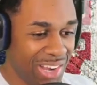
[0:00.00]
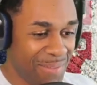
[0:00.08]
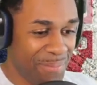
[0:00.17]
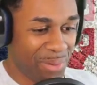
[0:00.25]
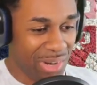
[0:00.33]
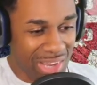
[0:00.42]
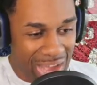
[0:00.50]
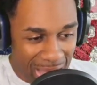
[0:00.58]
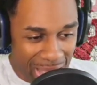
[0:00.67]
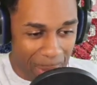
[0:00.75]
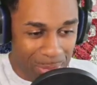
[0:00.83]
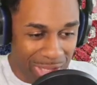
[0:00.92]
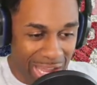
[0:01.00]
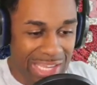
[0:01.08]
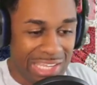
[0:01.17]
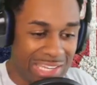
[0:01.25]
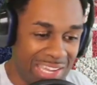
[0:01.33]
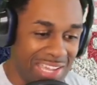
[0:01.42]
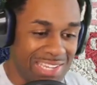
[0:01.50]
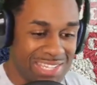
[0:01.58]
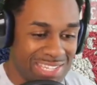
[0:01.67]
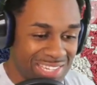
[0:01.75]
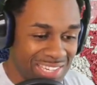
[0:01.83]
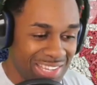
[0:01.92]
Bro, I'm liking
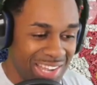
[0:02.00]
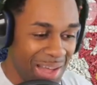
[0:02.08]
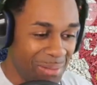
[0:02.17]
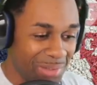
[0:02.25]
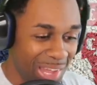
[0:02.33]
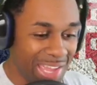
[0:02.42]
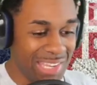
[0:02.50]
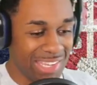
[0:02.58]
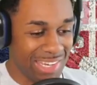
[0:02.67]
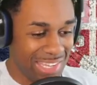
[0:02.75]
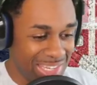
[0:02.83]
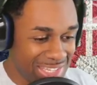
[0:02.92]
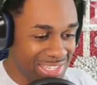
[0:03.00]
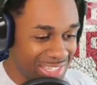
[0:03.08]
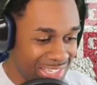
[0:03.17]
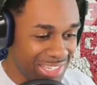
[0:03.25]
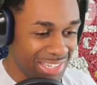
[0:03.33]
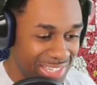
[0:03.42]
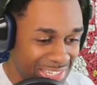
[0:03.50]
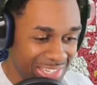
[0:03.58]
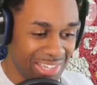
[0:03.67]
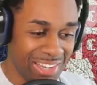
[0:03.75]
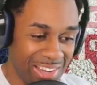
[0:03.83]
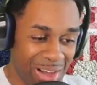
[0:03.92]
this. I'm liking this. Okay,
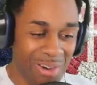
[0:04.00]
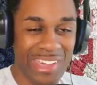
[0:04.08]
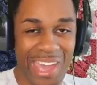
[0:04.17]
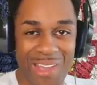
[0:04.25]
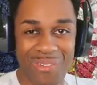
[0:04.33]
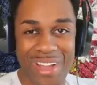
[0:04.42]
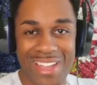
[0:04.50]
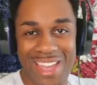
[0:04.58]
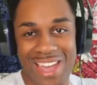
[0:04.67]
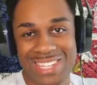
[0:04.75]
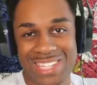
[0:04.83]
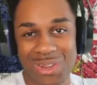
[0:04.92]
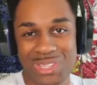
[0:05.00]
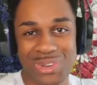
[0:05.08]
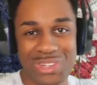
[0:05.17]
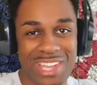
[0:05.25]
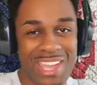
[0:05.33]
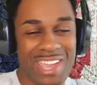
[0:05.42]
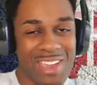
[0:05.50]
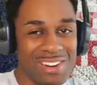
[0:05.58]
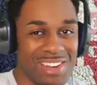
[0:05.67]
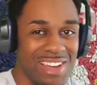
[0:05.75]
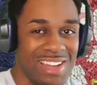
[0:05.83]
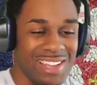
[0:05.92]
Relja, I see what you did here,
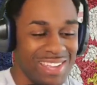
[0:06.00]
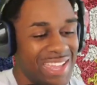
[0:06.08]
dog.